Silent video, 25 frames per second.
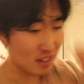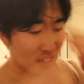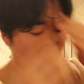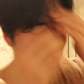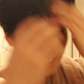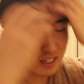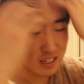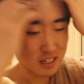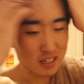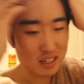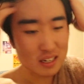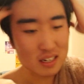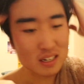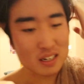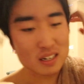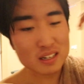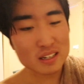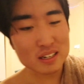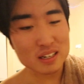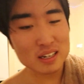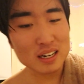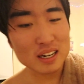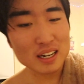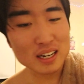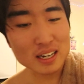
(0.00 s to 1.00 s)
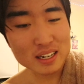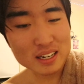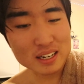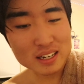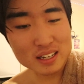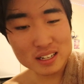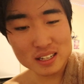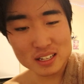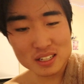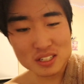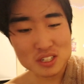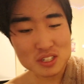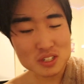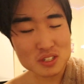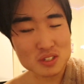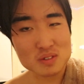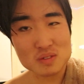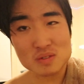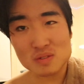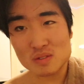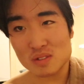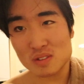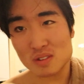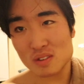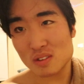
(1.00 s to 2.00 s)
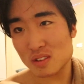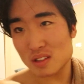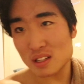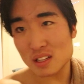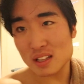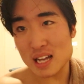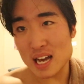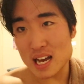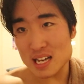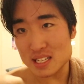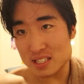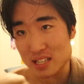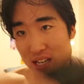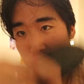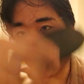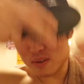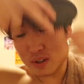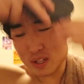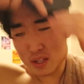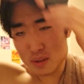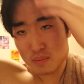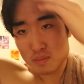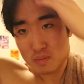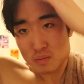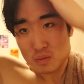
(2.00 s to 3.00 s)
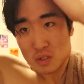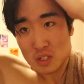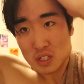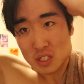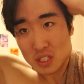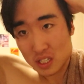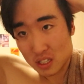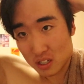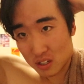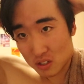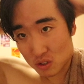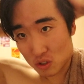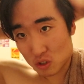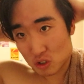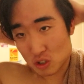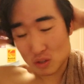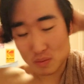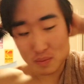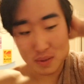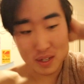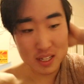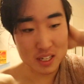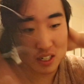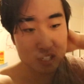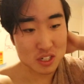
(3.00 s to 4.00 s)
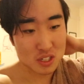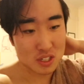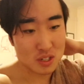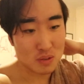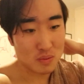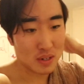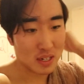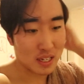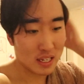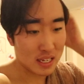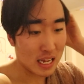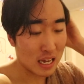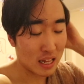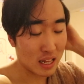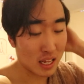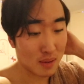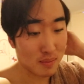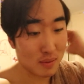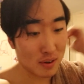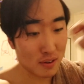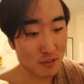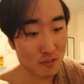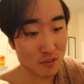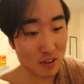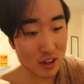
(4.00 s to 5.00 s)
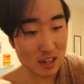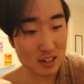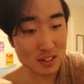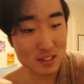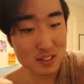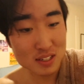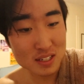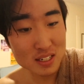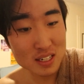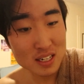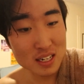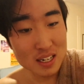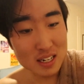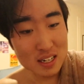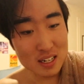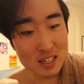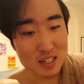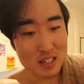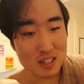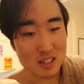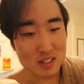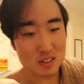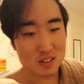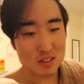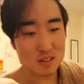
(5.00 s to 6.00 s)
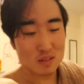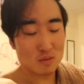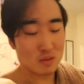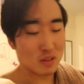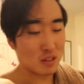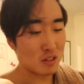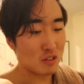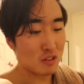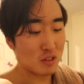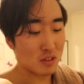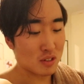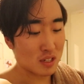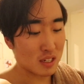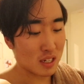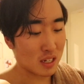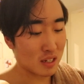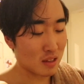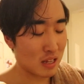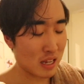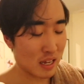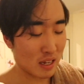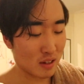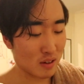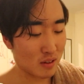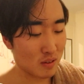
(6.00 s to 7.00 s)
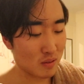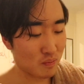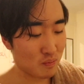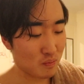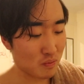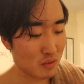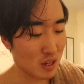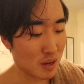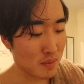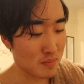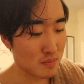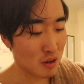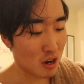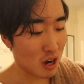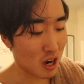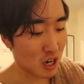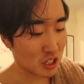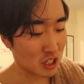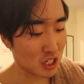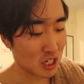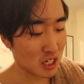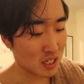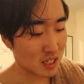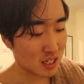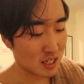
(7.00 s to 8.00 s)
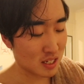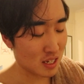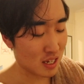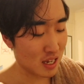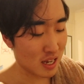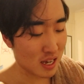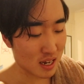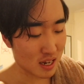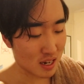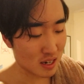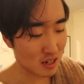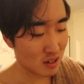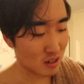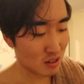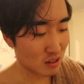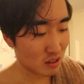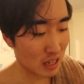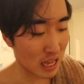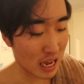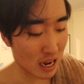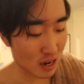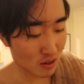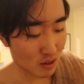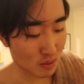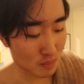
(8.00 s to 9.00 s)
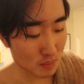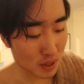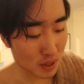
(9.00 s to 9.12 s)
oh god, it's just the last thing I want to see on social media, just someone yelling in my face when they're doing something like obnoxious and loud in